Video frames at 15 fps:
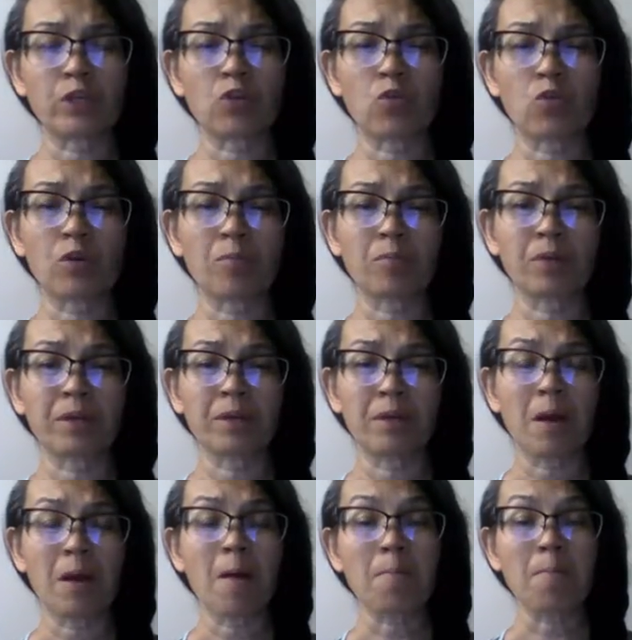cornbread
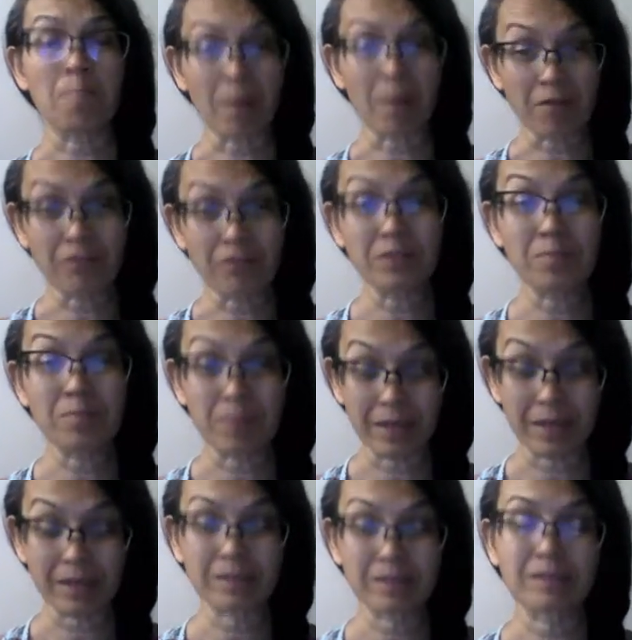muffin
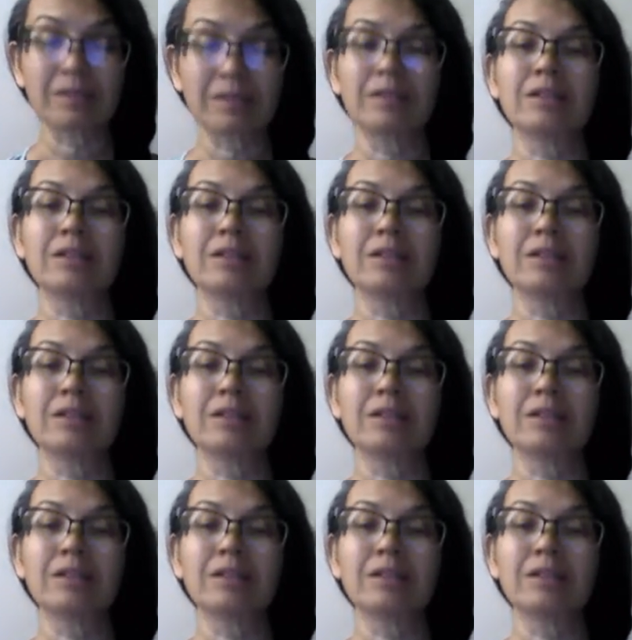mix.